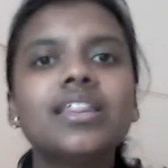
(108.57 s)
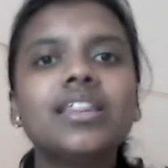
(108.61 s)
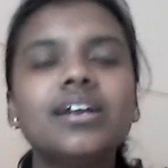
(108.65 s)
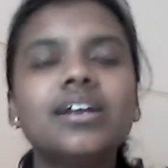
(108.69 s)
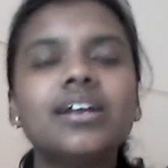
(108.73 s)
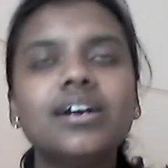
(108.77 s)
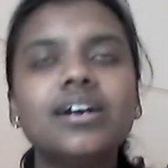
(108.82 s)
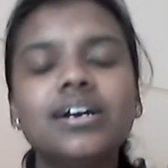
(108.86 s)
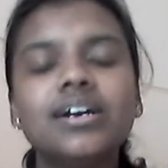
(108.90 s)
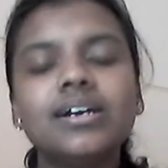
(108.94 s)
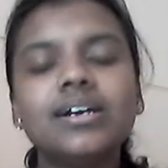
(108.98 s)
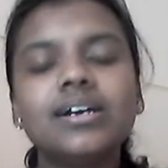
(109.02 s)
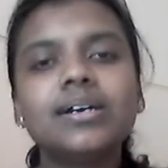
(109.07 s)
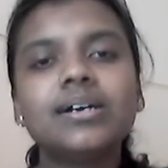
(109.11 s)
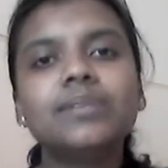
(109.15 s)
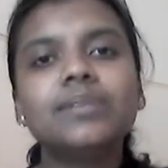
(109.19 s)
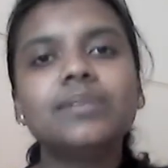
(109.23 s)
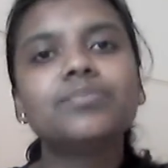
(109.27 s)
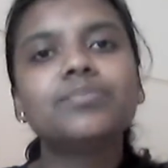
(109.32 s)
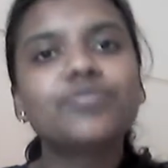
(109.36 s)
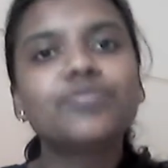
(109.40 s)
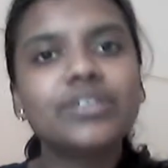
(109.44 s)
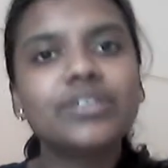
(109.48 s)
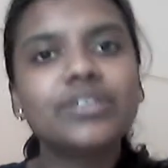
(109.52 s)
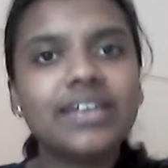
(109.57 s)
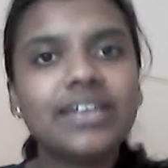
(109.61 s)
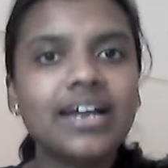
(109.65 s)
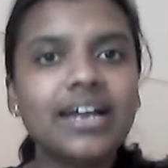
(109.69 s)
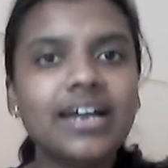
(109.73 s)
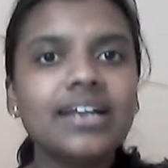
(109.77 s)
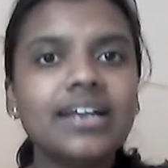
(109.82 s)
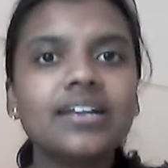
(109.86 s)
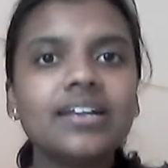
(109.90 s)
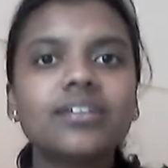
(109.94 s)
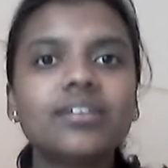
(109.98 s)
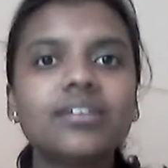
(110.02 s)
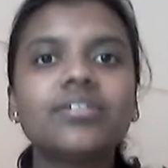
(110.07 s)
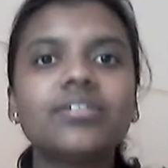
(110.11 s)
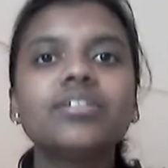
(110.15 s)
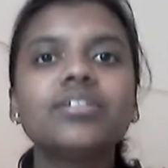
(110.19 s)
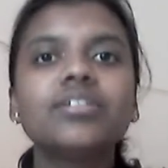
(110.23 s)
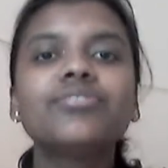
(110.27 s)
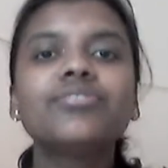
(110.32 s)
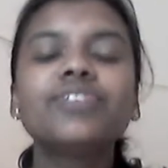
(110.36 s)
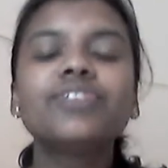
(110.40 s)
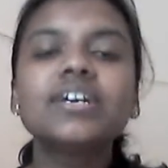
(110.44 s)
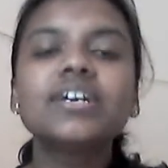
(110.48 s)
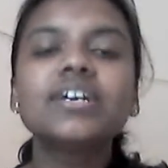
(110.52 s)
For that,
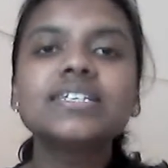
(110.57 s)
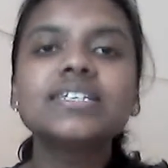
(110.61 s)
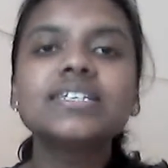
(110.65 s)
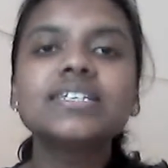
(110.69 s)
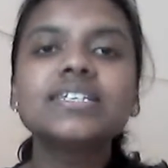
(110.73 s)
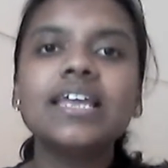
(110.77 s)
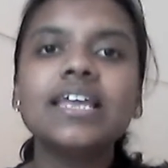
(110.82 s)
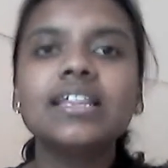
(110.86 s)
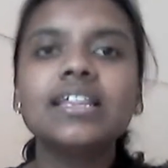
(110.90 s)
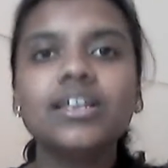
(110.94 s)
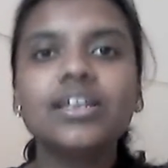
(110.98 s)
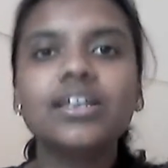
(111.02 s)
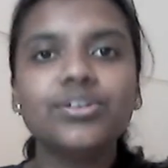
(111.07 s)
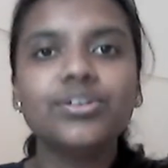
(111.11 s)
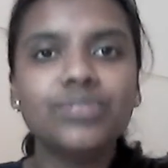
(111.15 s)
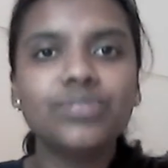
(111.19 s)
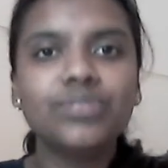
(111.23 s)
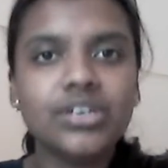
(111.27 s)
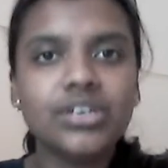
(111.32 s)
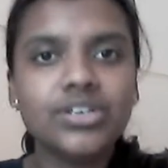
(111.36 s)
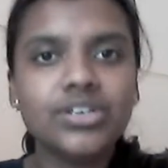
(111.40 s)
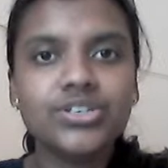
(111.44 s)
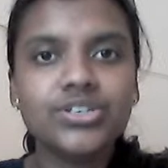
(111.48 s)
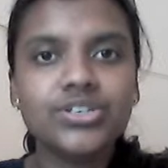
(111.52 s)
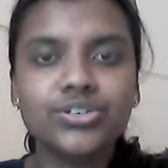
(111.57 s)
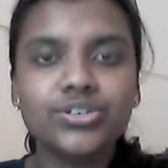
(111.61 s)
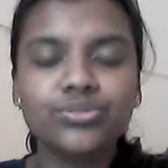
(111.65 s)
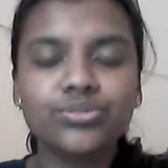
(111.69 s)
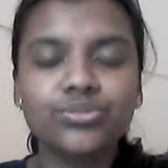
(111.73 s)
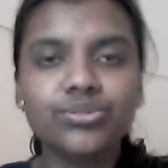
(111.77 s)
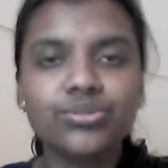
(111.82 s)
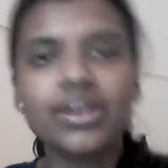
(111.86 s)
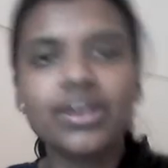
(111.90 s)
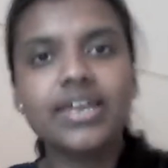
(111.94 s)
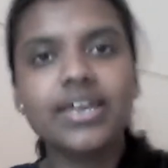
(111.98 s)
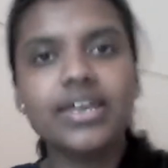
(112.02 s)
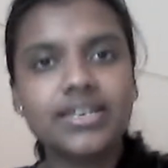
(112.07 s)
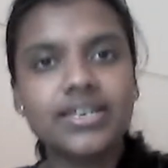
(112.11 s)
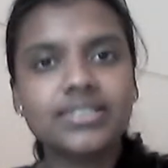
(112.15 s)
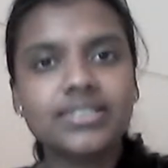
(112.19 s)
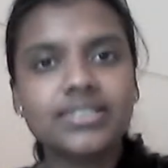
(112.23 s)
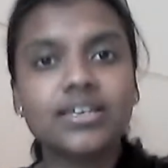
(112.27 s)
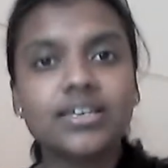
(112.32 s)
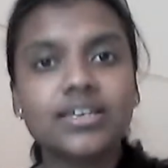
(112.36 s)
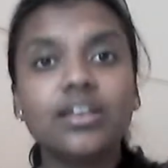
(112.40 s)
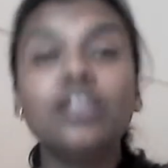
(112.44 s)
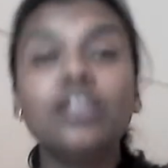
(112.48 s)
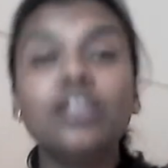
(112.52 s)
the first thing that you need to do
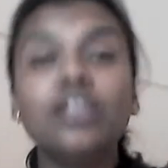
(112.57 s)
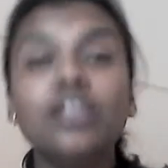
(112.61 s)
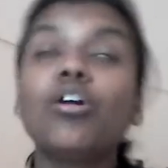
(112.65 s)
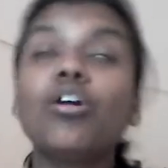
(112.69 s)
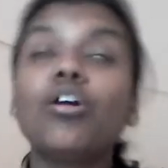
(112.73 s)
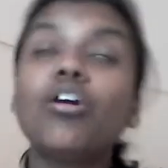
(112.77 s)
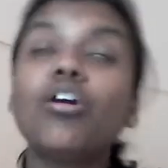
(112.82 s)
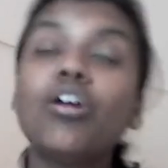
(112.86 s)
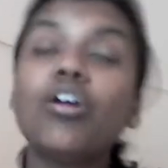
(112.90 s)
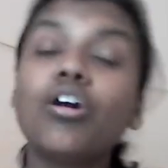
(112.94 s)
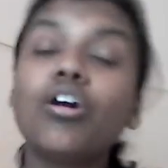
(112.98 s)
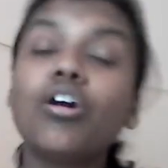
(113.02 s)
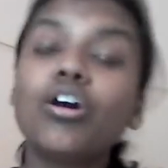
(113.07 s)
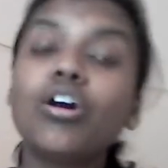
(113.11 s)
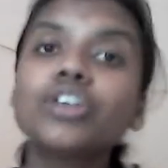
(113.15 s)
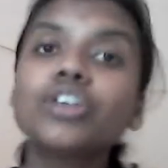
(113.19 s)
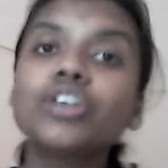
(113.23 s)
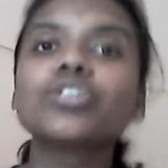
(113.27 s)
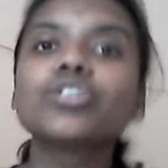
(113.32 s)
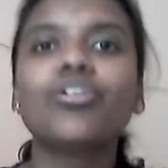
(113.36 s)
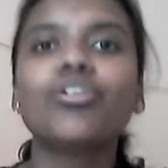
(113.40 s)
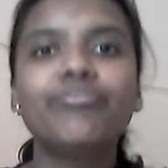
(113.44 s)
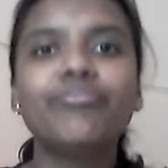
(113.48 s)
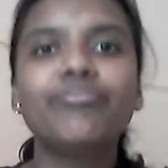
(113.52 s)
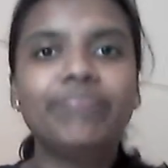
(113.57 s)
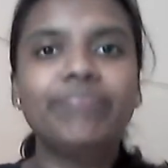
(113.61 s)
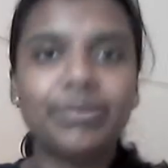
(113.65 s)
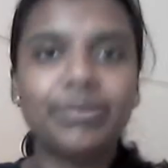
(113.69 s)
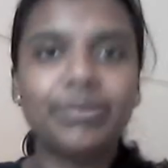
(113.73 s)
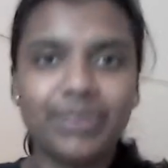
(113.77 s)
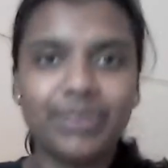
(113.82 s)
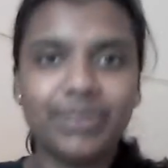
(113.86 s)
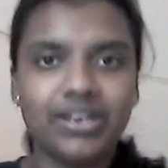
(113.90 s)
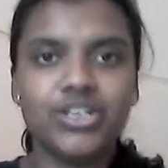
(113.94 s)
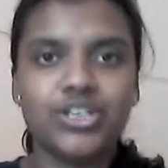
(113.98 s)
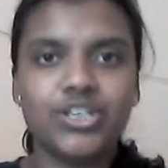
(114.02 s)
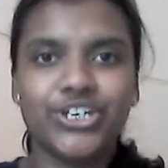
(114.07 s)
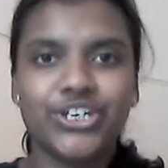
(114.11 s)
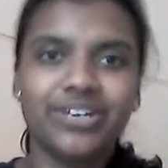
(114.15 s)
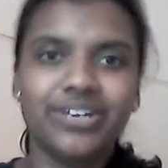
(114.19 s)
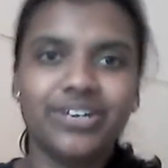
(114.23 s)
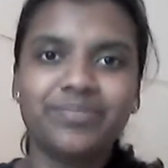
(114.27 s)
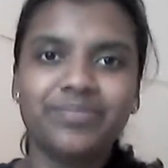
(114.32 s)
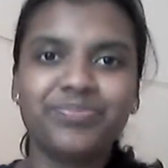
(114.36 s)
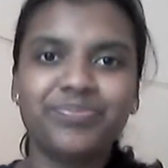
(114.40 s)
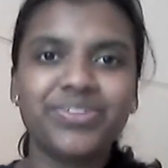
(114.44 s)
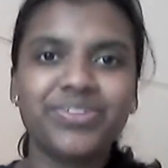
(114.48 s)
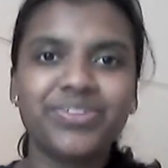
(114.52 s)
is a lot of
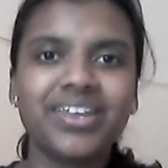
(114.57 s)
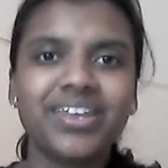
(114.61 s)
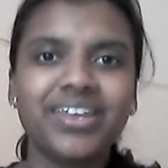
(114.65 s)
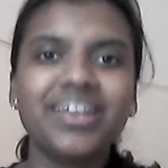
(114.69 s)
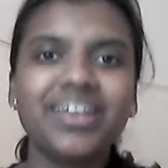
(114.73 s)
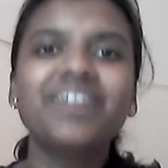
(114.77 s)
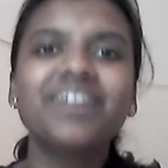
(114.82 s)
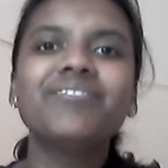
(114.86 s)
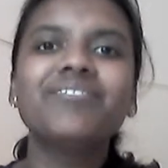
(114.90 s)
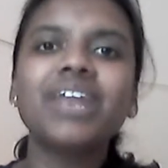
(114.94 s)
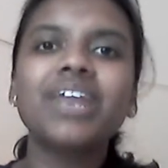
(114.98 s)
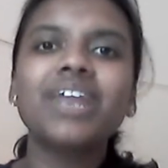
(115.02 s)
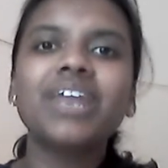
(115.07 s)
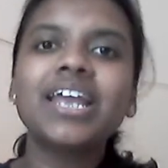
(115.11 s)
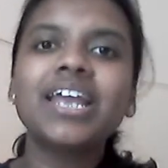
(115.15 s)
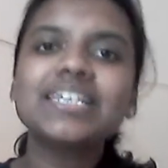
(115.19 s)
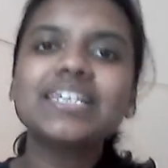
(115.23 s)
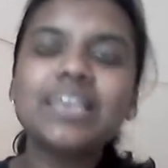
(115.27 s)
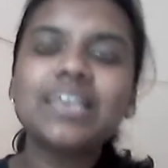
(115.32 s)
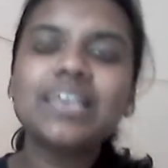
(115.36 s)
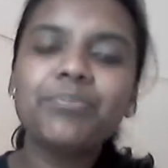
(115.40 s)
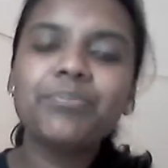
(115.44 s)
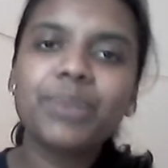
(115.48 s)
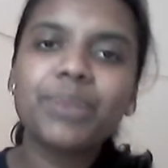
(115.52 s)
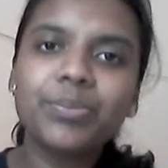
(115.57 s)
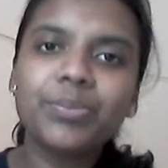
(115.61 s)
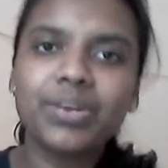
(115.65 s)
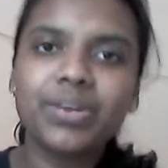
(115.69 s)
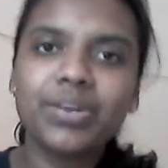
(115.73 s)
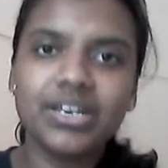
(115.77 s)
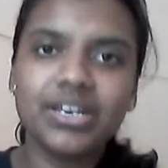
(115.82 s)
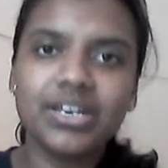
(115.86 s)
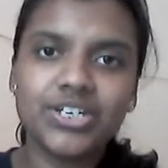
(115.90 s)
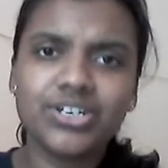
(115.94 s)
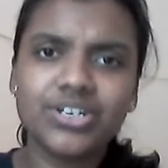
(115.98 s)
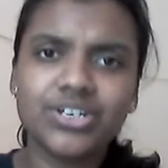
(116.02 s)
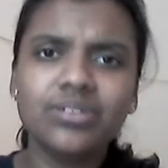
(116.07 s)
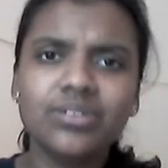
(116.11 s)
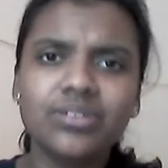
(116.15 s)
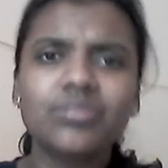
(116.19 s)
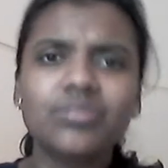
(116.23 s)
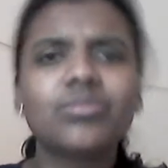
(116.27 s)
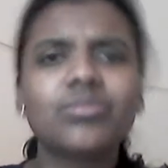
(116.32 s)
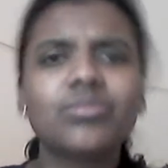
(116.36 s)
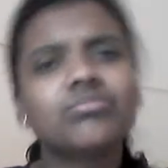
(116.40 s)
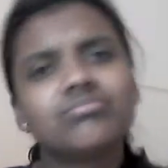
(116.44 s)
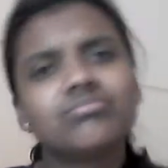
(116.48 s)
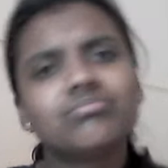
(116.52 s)
preparation. When I say
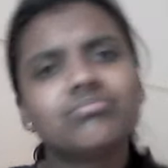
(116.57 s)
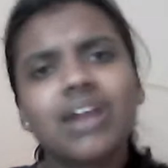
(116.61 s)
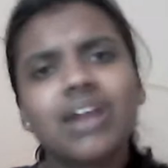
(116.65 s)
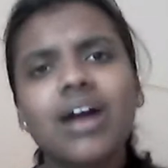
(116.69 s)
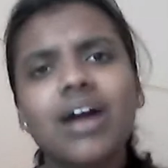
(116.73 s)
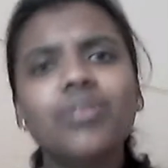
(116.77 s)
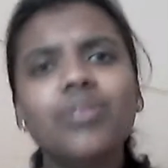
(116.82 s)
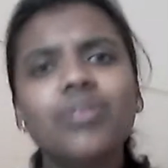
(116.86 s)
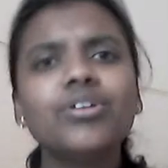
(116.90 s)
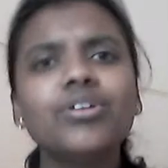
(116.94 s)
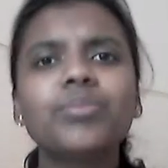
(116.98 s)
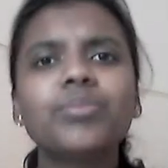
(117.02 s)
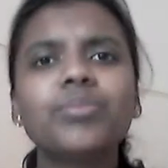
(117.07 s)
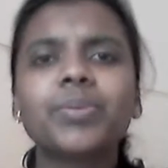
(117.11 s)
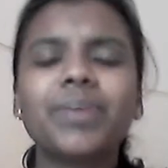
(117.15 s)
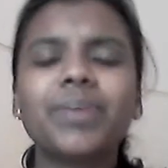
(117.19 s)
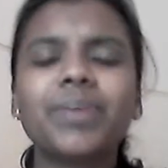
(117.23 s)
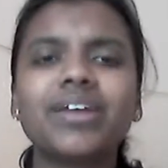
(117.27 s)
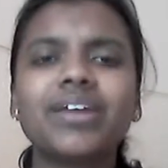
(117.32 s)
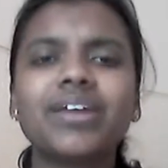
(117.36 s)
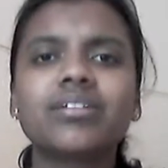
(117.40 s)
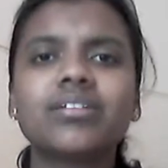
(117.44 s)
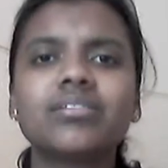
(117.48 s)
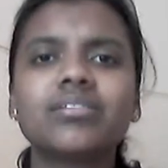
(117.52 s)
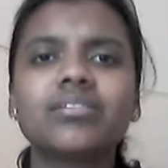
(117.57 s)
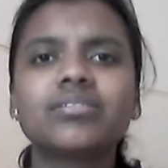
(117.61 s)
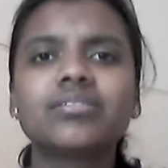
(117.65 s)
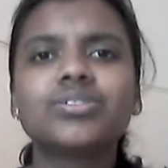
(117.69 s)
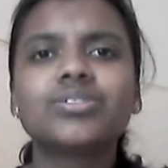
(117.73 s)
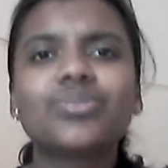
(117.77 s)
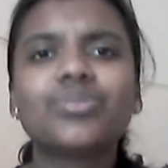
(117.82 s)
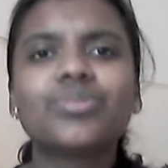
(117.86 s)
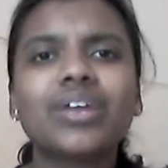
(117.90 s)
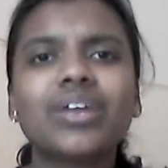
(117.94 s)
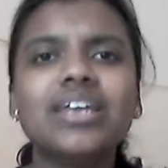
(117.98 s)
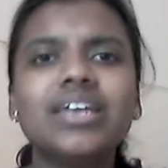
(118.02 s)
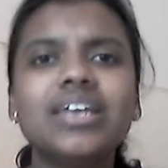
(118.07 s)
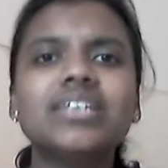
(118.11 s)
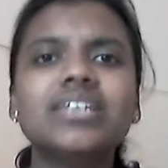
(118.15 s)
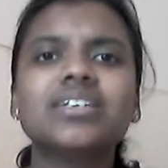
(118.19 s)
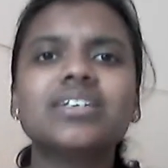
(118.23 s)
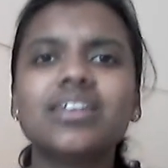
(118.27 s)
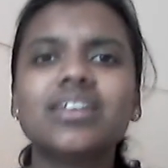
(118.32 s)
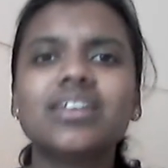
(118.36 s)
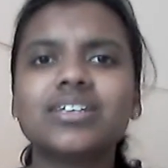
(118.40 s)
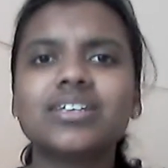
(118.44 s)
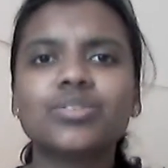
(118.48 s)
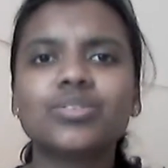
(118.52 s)
preparation, how do you prepare to write
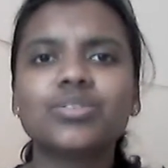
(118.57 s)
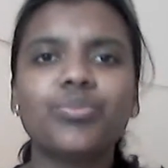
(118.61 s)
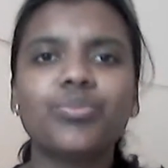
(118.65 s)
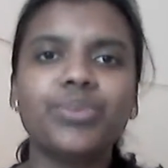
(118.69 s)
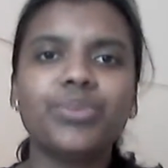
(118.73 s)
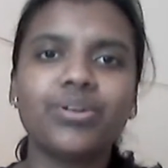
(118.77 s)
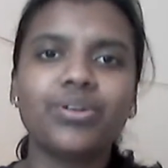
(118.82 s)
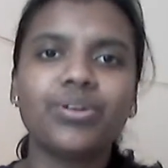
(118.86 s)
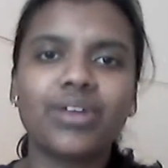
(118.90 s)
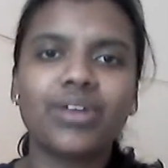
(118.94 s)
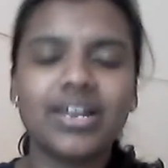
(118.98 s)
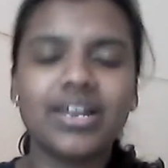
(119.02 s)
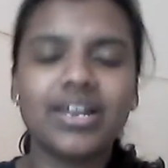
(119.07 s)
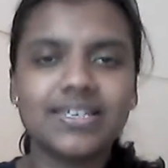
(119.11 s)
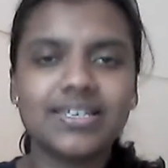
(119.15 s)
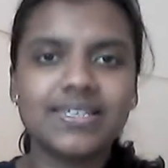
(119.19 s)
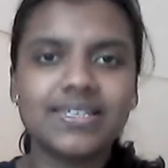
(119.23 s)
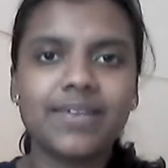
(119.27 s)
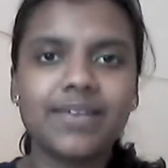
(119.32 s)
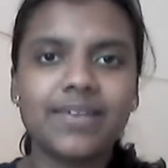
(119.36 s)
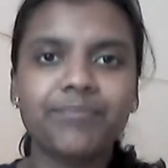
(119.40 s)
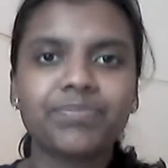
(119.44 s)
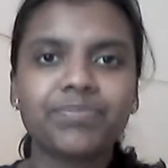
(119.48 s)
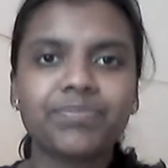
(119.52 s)
an SOP or an essay?